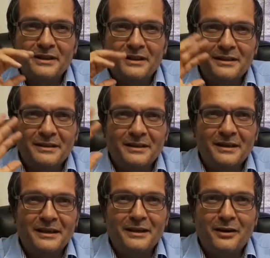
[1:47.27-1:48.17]
a
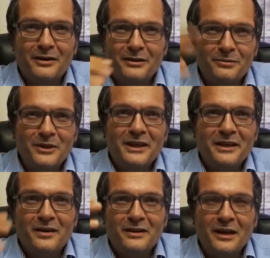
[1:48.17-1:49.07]
yard, a working
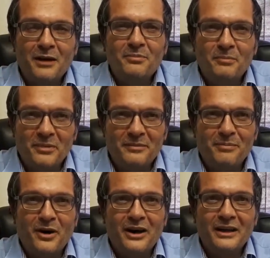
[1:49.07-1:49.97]
yard, the open pit
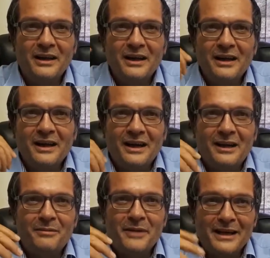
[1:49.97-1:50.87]
mine,
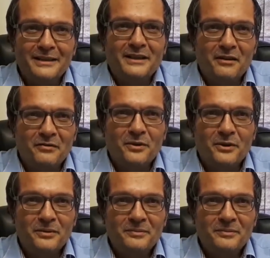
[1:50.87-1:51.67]
and so forth.